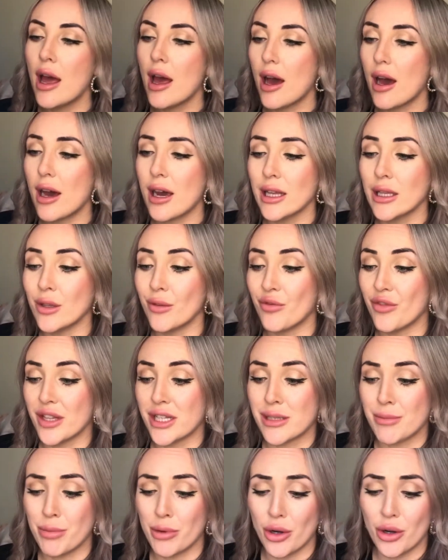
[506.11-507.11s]
I love this
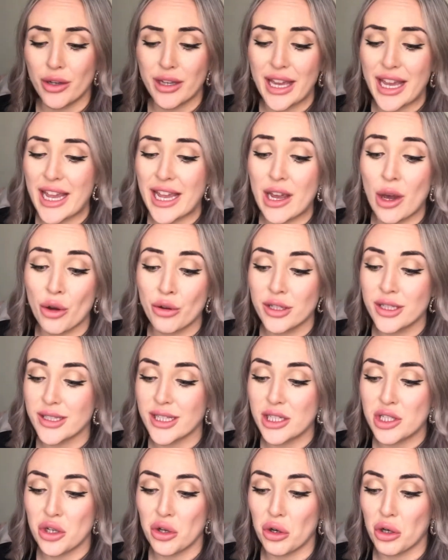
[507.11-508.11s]
book. It honestly
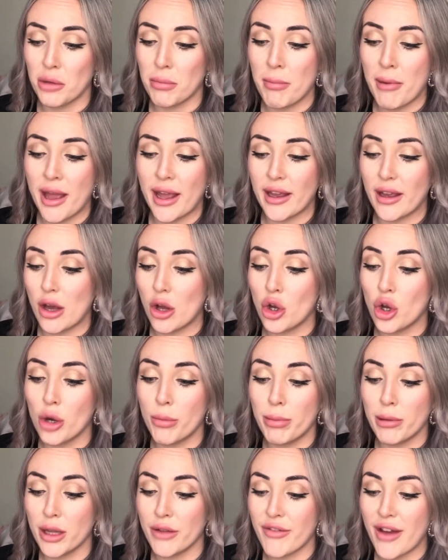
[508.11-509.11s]
took me a
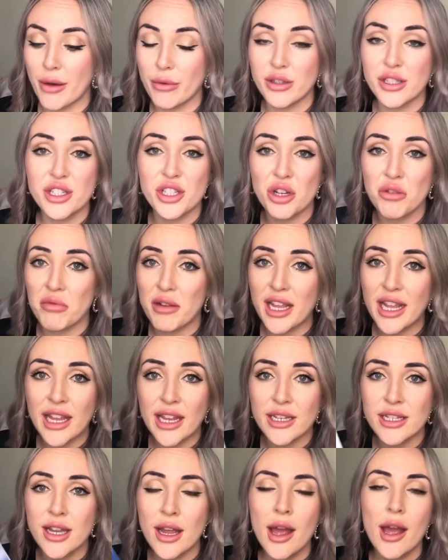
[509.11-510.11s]
couple of hours to
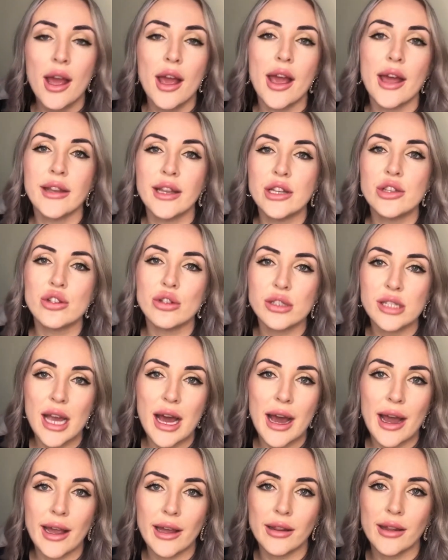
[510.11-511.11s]
read, and it does
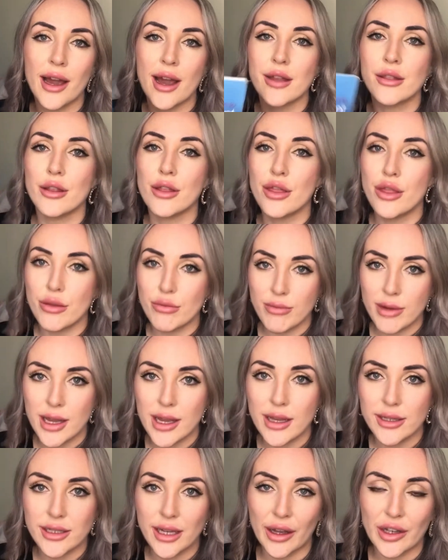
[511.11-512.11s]
highlight the three
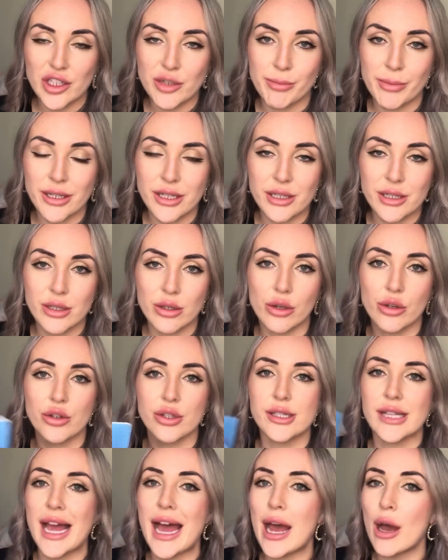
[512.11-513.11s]
attachment disorders,
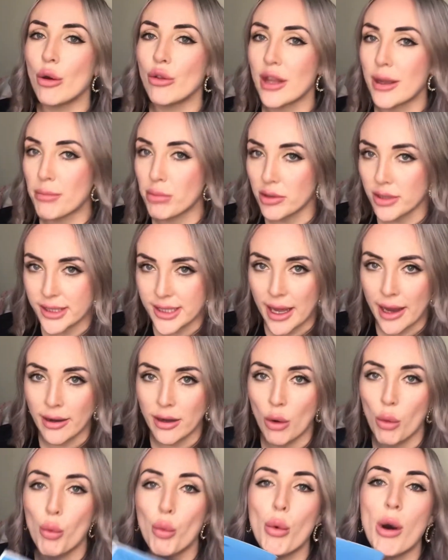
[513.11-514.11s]
how they
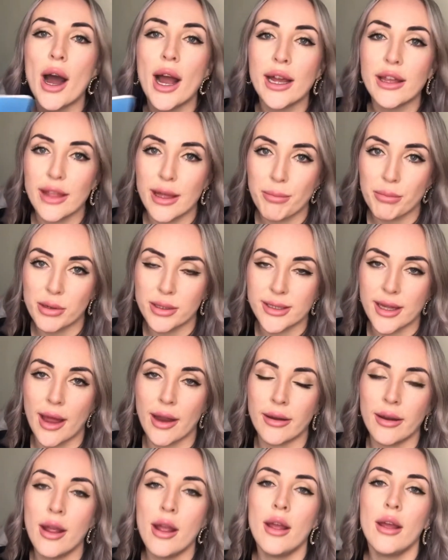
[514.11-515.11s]
present, why they
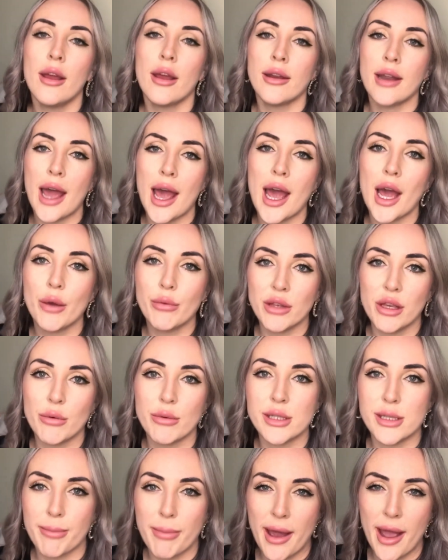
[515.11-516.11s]
present, and how you as
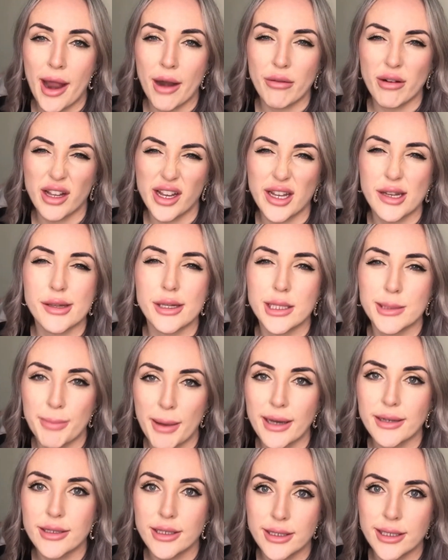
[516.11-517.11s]
a parent can
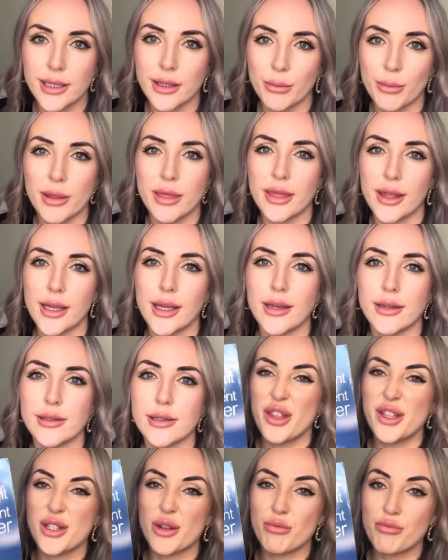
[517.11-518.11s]
expect to deal with these.
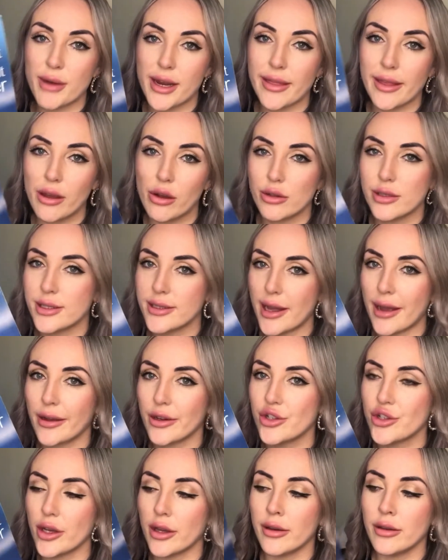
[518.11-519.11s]
There's a really good
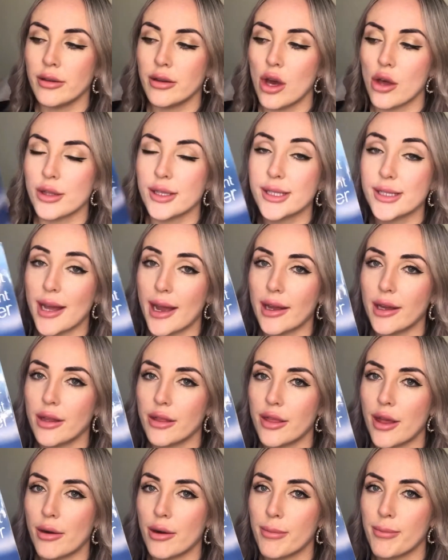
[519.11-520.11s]
section on
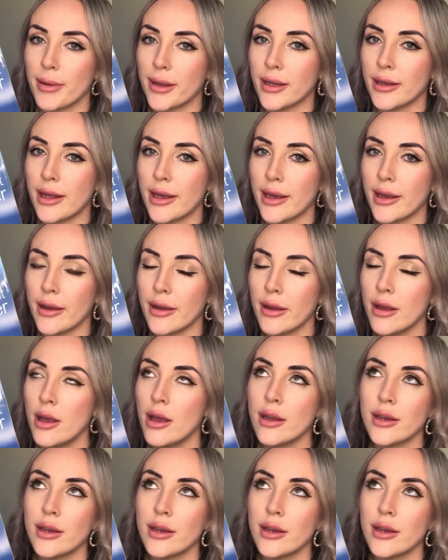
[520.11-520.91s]
psychotherapy in here.